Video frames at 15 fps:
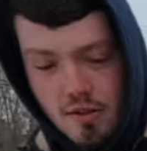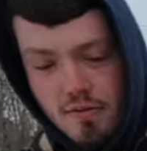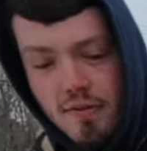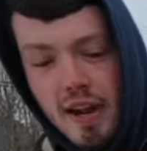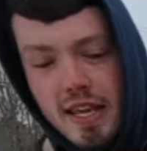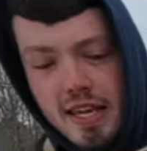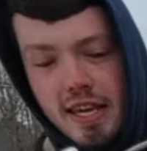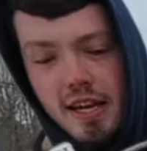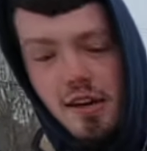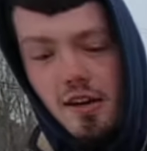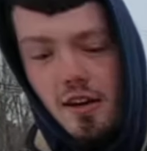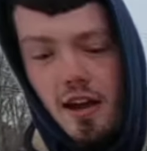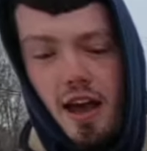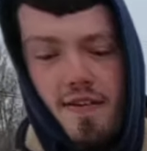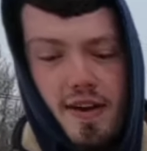Right
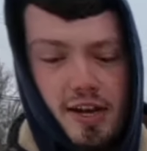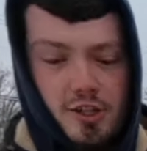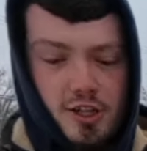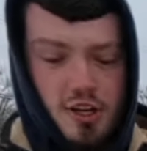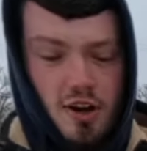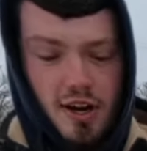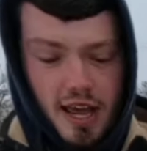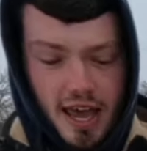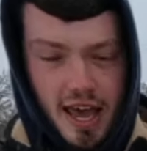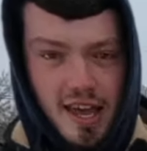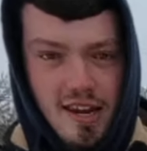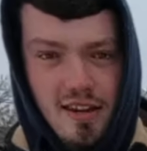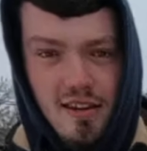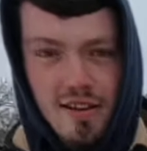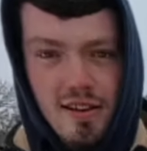here, I've actually gone
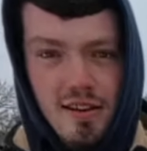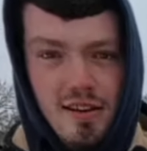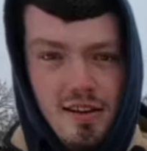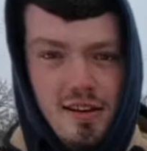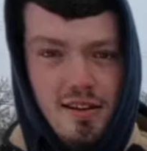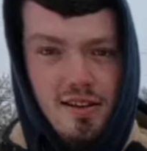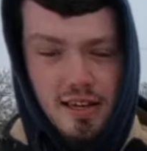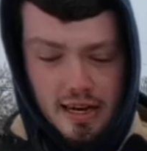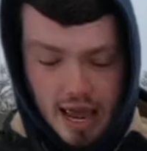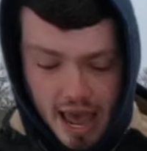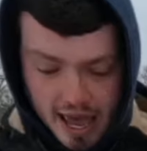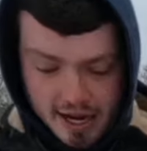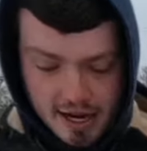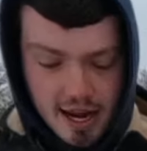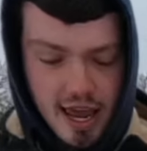ahead and
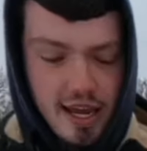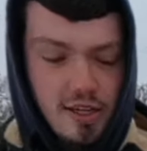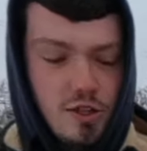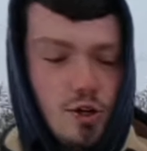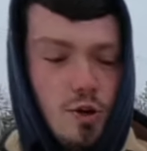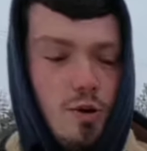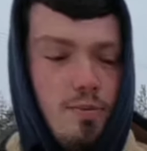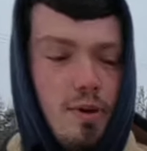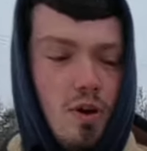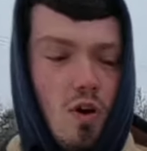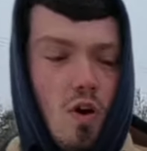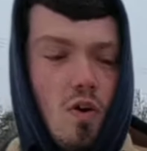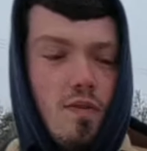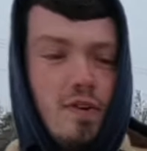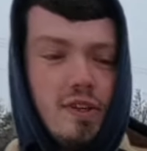added a tube
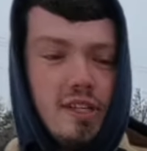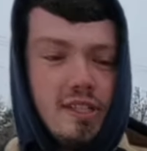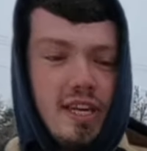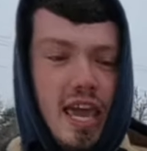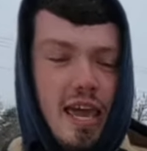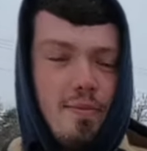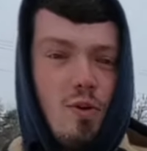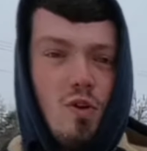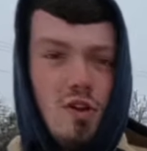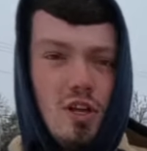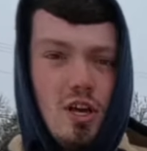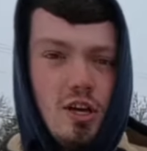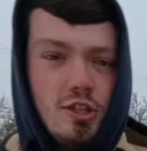over this cable